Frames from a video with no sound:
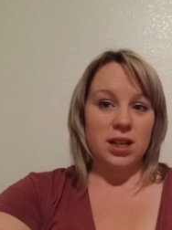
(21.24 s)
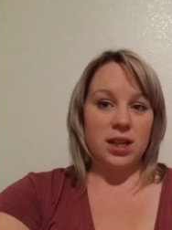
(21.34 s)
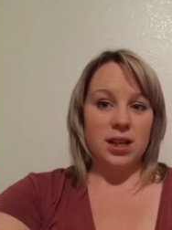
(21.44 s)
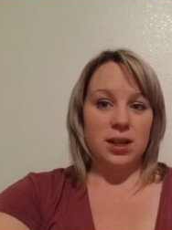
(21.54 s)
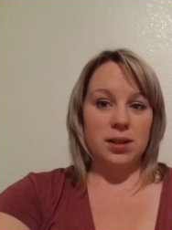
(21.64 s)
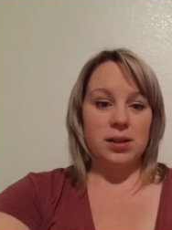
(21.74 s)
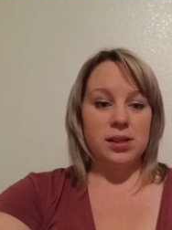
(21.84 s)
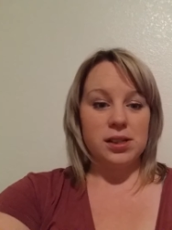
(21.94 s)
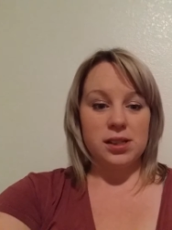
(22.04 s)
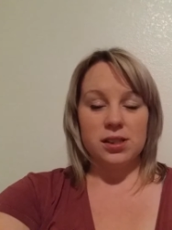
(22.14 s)

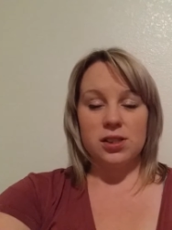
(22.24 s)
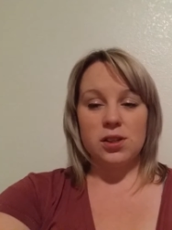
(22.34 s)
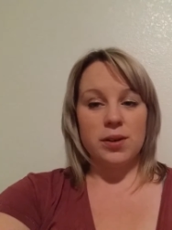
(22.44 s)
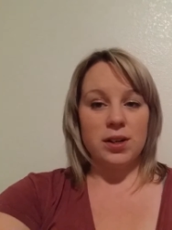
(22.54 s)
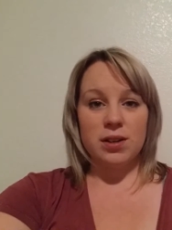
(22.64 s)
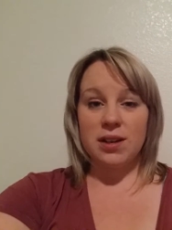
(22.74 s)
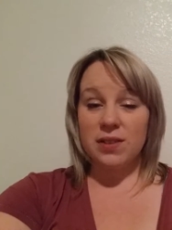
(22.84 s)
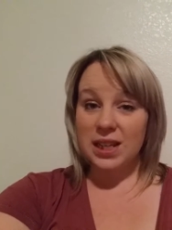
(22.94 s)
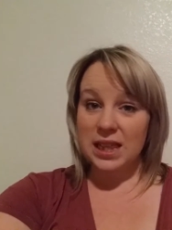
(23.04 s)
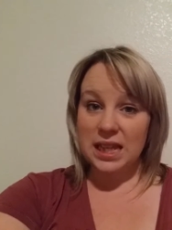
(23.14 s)
uh, so I don't have
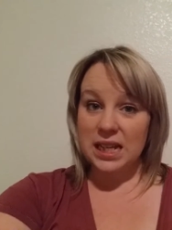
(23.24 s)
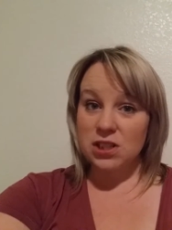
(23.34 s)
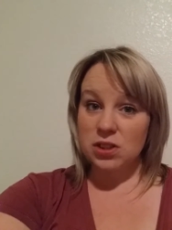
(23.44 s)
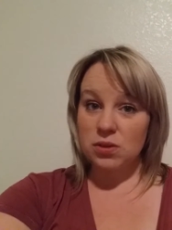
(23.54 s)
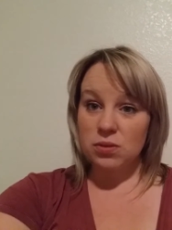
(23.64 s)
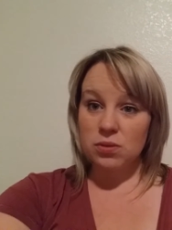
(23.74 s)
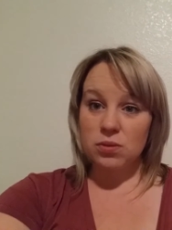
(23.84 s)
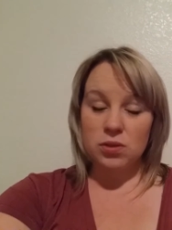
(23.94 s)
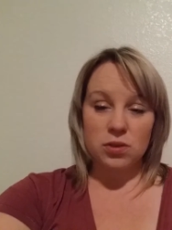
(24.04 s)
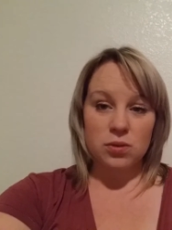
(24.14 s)
anything to
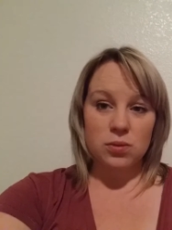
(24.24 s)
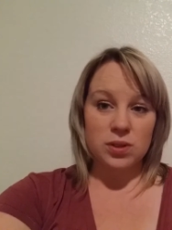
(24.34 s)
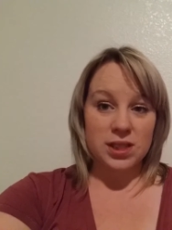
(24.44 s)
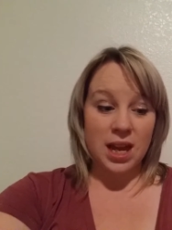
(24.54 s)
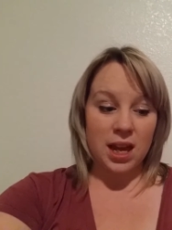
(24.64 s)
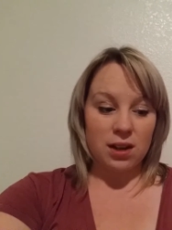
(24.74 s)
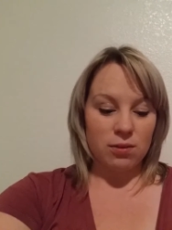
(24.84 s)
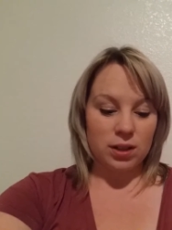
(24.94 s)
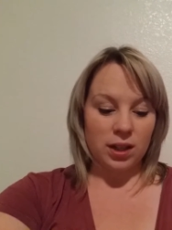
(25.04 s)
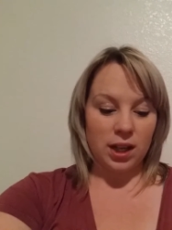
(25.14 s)
to say
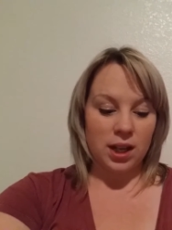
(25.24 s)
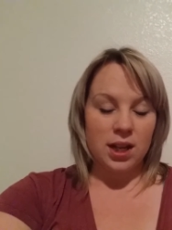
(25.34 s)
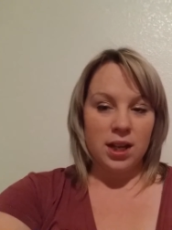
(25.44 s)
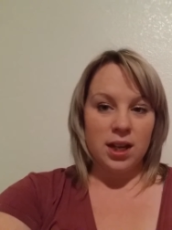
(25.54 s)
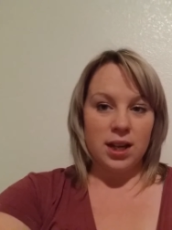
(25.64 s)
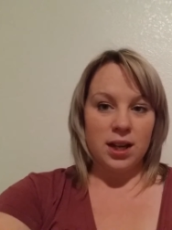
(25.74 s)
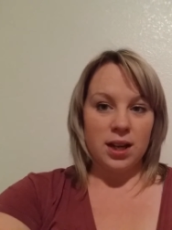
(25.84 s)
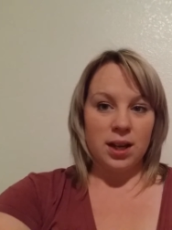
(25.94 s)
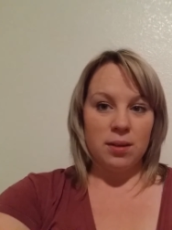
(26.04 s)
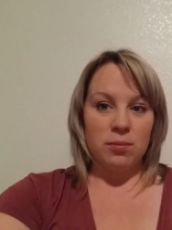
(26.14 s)
really.
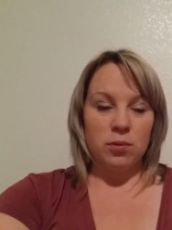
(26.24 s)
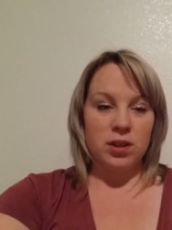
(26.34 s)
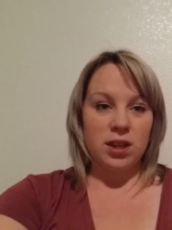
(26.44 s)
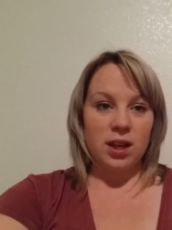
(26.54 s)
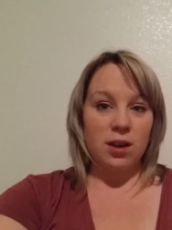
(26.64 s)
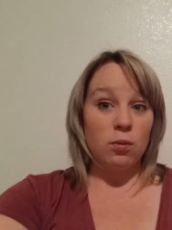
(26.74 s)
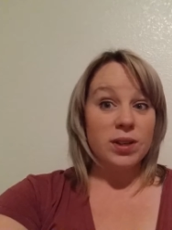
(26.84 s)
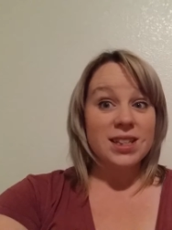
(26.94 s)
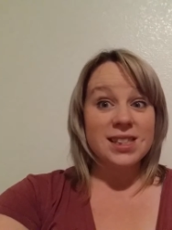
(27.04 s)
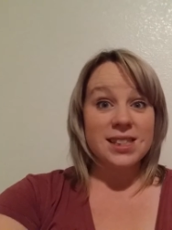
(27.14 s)
Um, one thing I
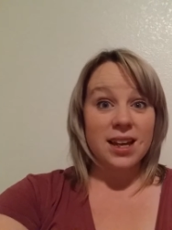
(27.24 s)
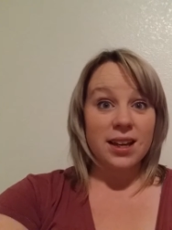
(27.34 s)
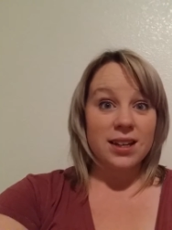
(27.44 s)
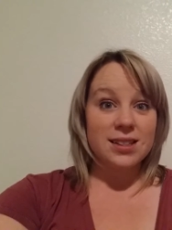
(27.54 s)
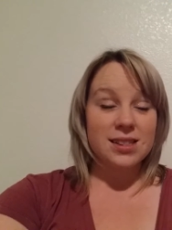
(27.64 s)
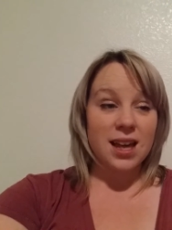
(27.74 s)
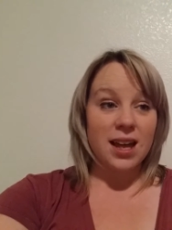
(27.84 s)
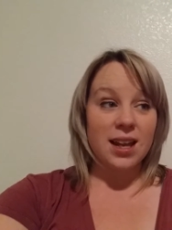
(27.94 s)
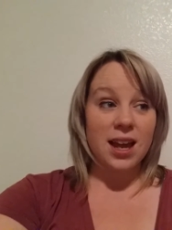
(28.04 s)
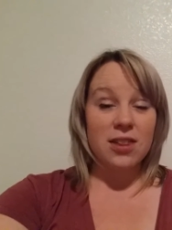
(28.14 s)
will say is
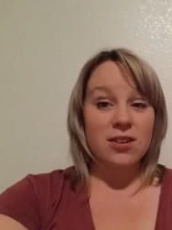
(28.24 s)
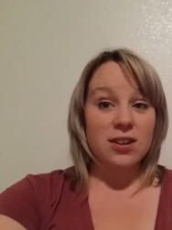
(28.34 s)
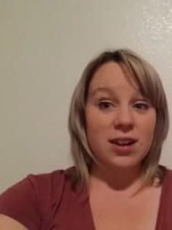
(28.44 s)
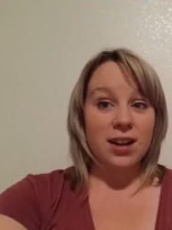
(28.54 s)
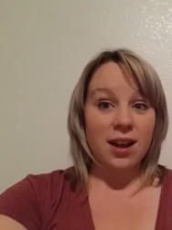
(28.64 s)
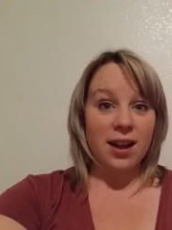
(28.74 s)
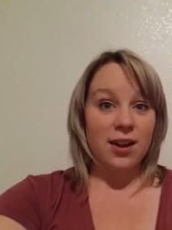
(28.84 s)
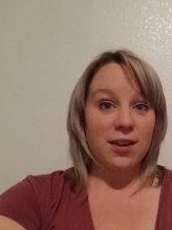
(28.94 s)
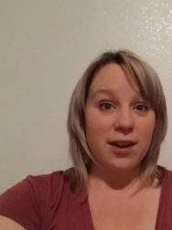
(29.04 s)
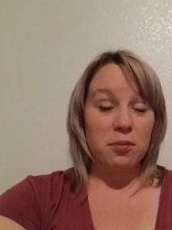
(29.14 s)
that Heather and I
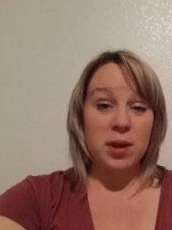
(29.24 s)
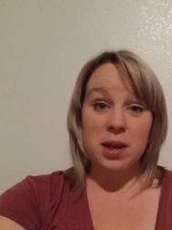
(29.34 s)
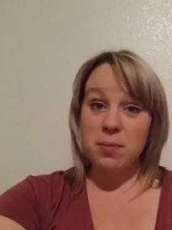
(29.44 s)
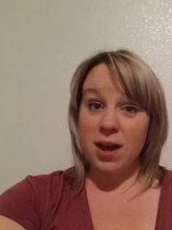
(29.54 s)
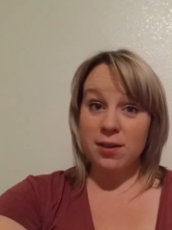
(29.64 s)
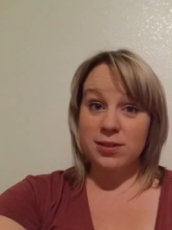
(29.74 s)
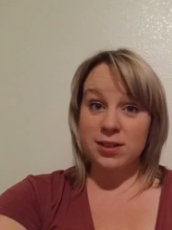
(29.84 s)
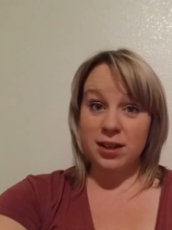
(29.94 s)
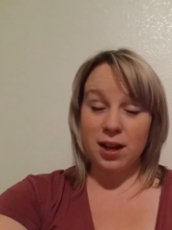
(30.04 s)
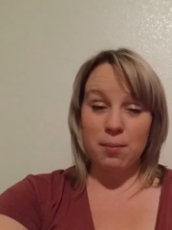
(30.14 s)
are now pen pals,
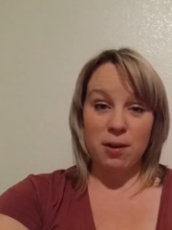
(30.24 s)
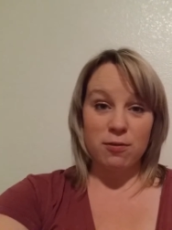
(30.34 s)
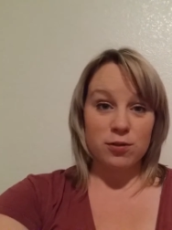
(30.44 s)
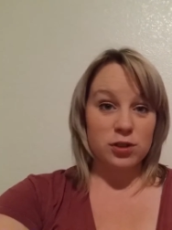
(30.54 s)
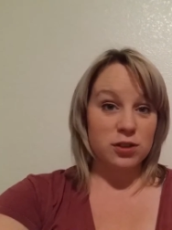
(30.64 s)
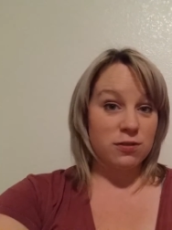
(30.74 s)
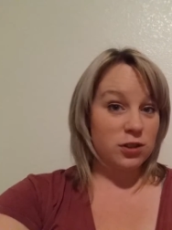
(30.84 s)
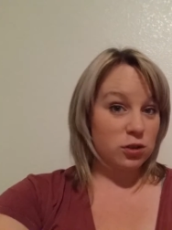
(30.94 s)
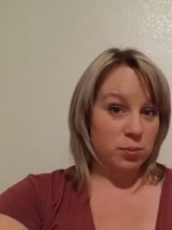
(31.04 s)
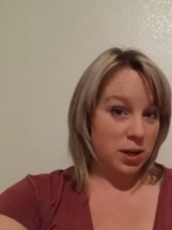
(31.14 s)
and I got my first
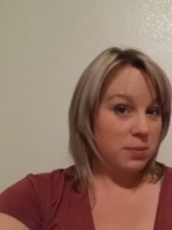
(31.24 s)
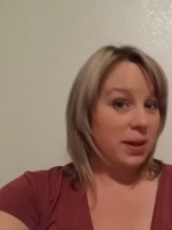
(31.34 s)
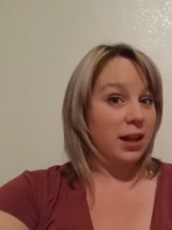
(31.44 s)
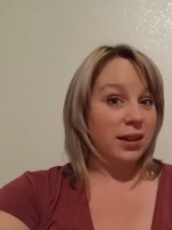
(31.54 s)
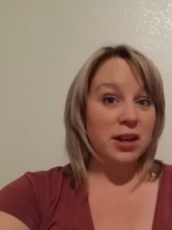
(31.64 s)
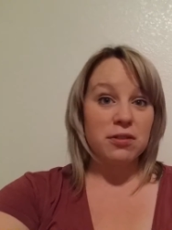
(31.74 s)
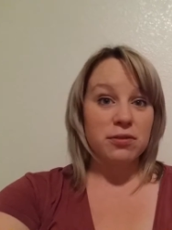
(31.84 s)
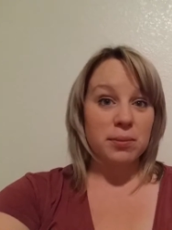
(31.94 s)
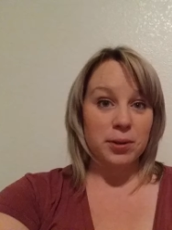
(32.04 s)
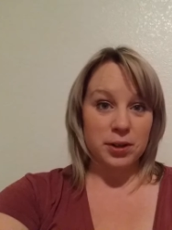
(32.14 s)
official pen pal letter
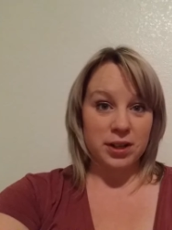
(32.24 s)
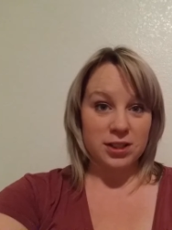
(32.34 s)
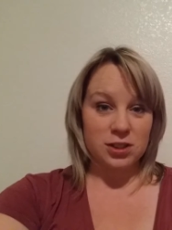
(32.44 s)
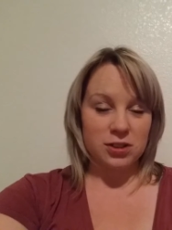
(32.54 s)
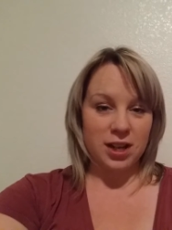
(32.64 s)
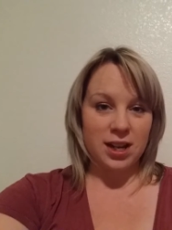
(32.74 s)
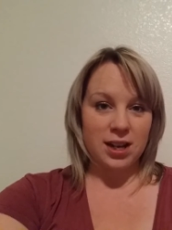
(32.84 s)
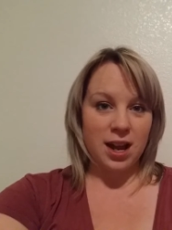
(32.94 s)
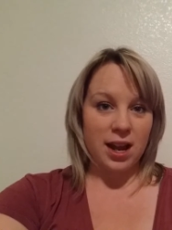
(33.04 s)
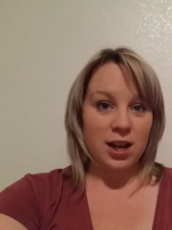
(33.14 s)
from her yesterday,
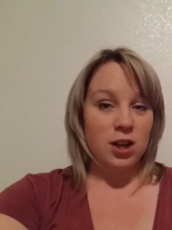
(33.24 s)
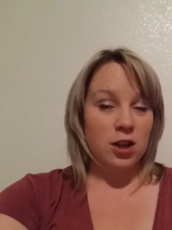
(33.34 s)
and I